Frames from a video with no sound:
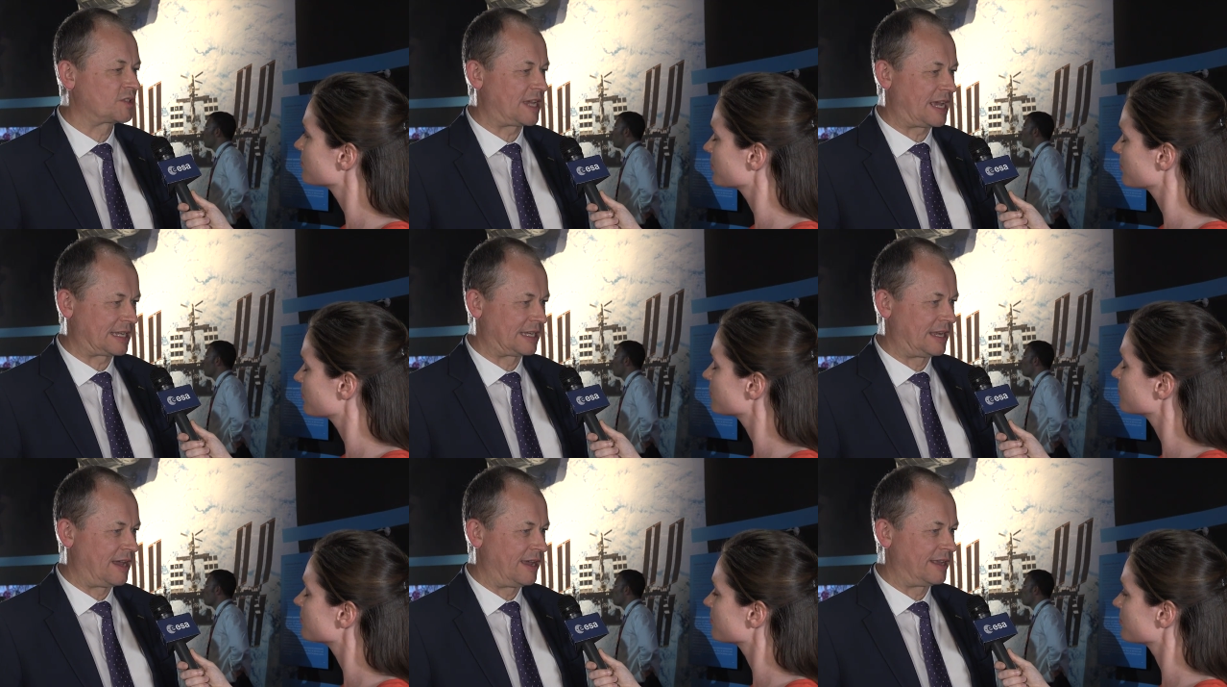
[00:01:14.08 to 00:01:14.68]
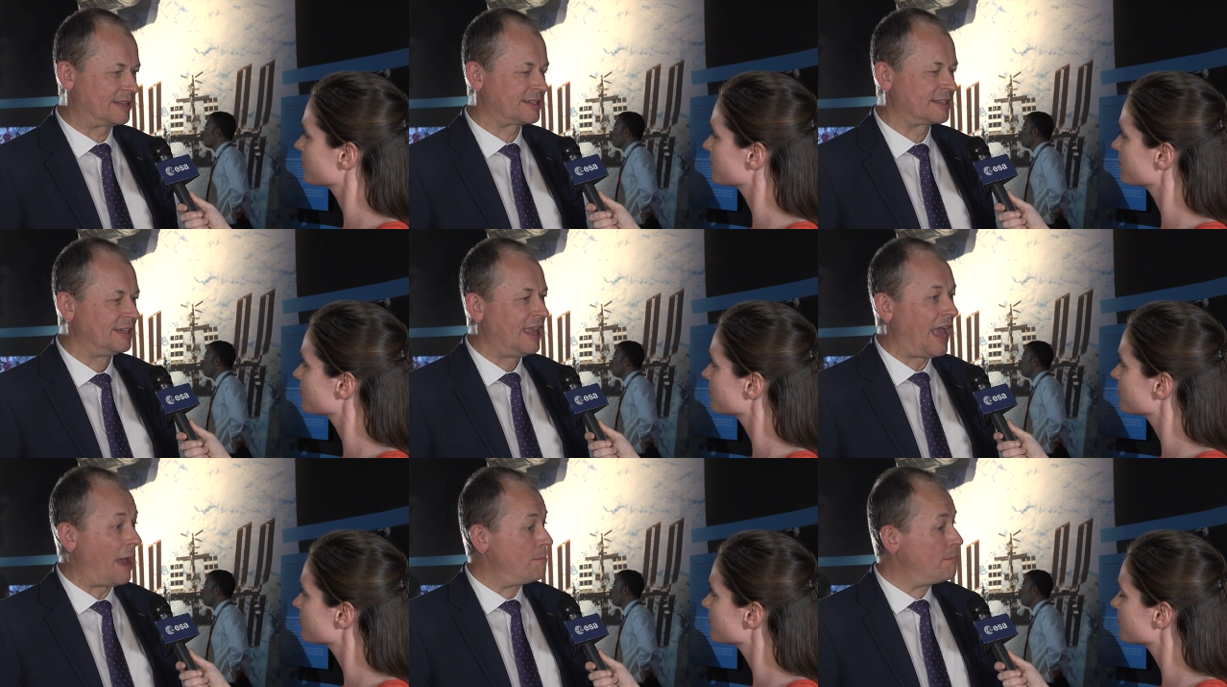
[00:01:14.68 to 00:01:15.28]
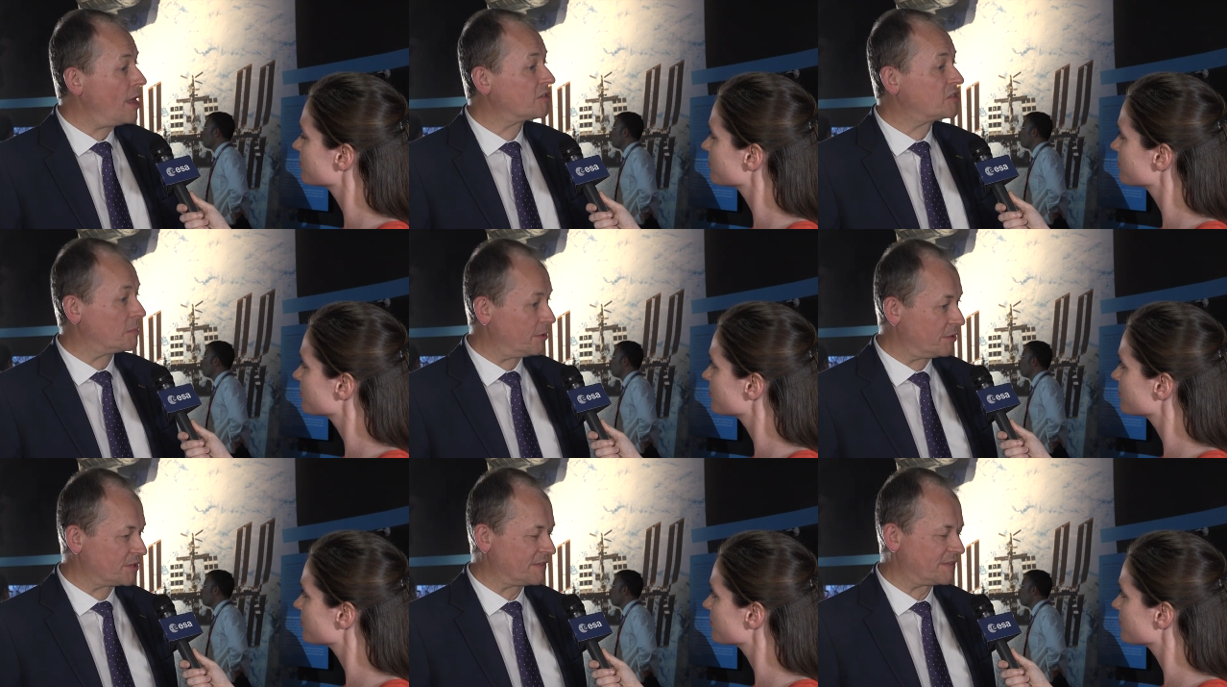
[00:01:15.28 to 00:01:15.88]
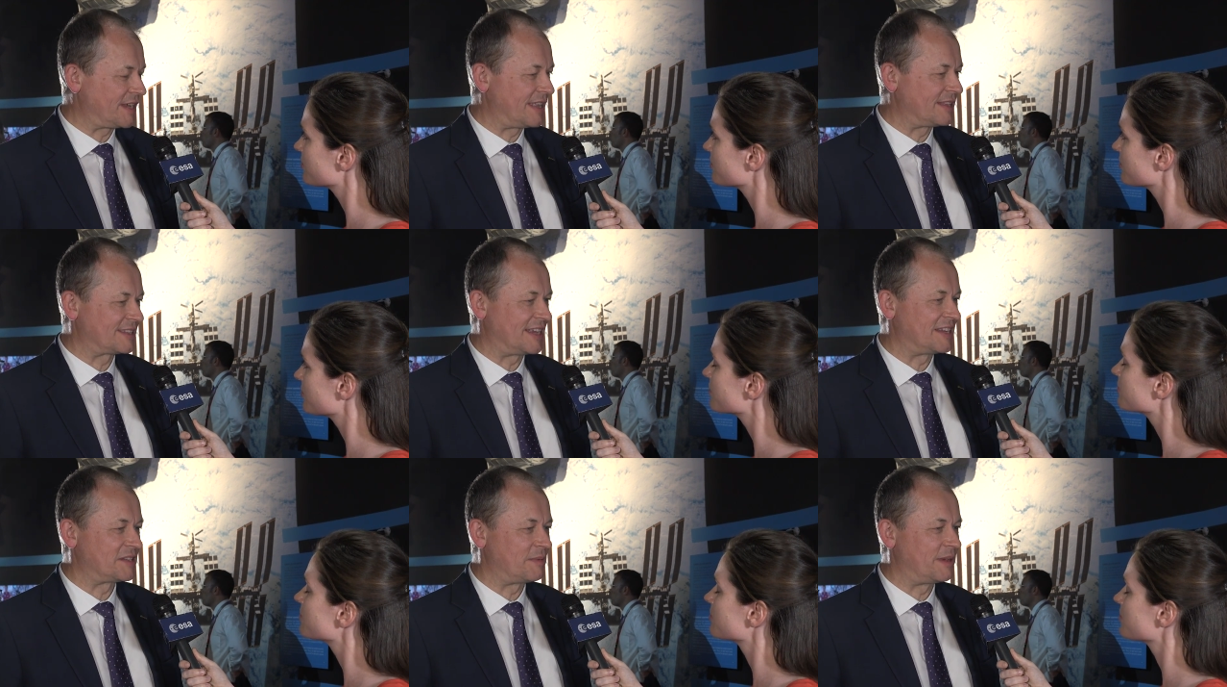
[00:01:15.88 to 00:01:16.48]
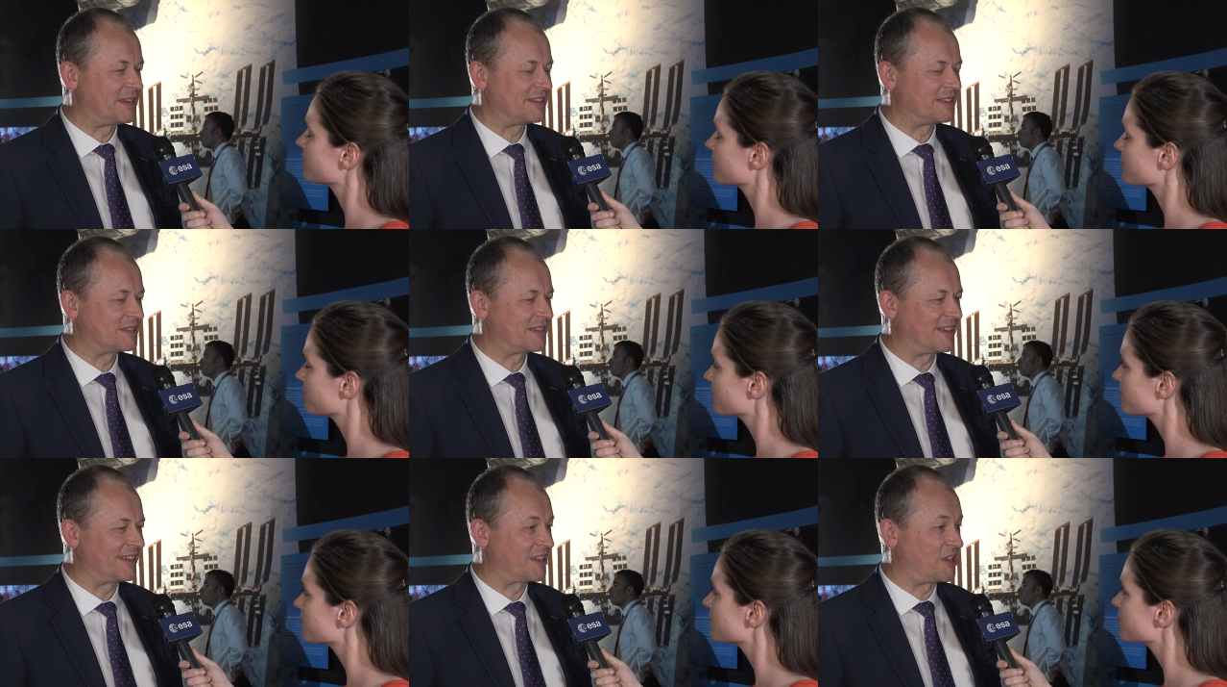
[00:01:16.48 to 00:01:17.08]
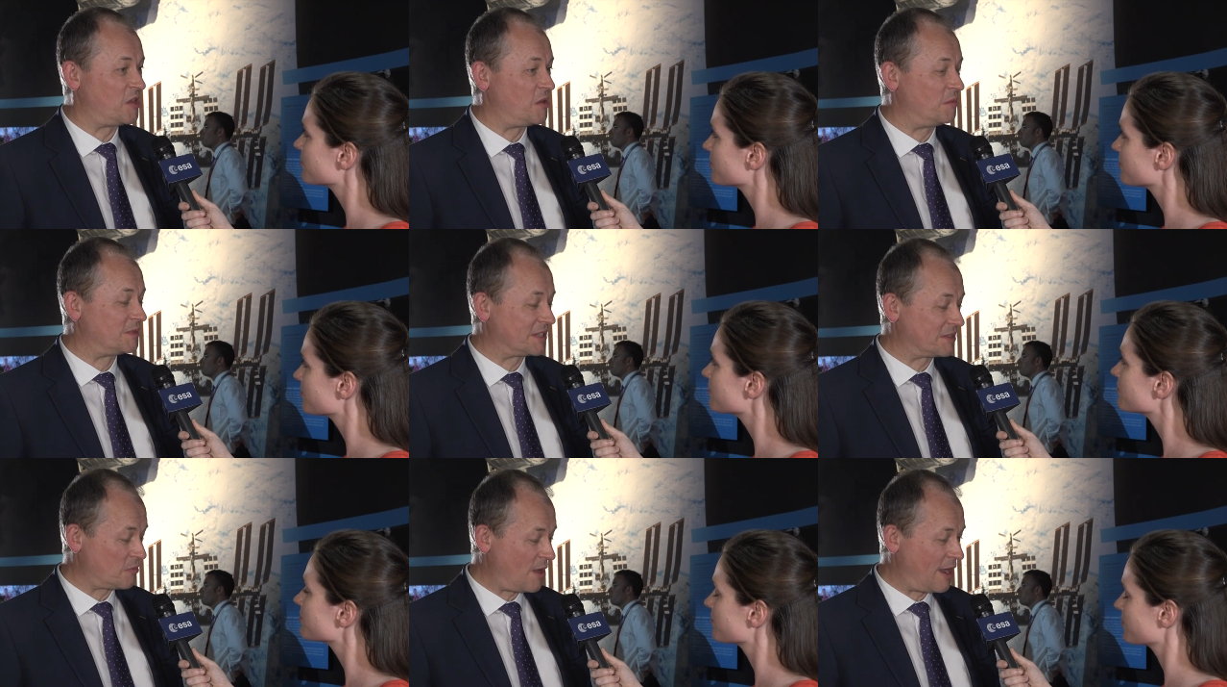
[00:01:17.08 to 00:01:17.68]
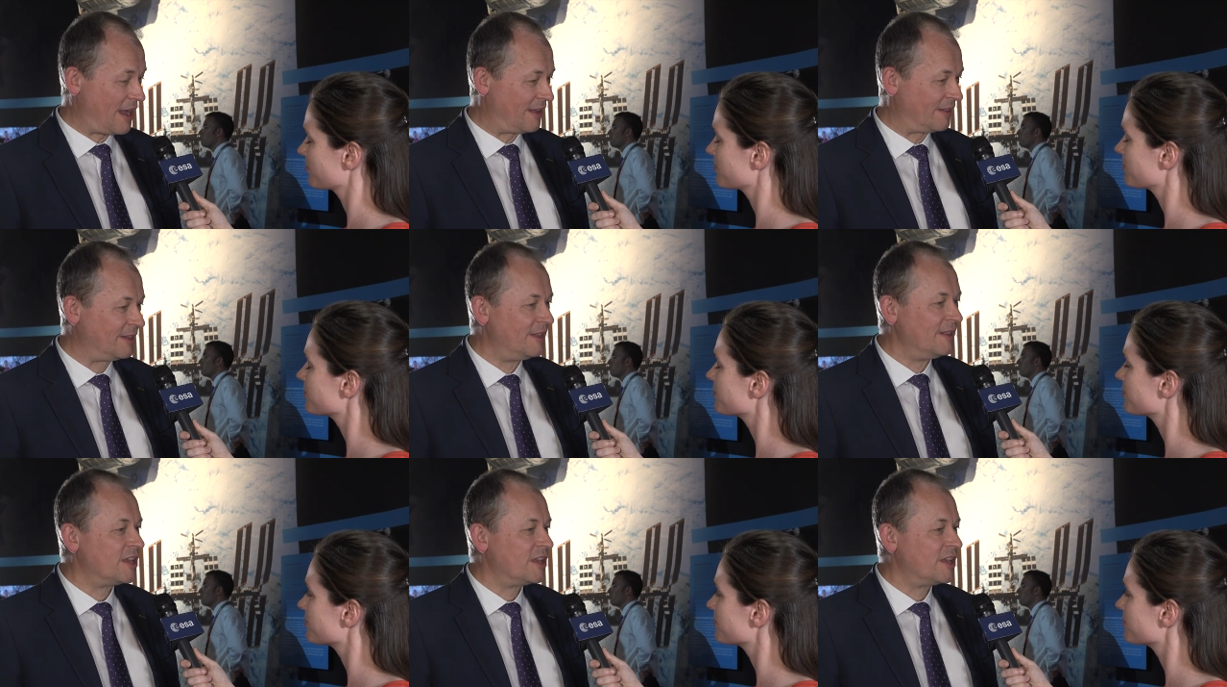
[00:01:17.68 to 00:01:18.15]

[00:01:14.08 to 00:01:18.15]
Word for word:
Speaker 1: satellites and multiples of 10 centimeters uh, cubes as well.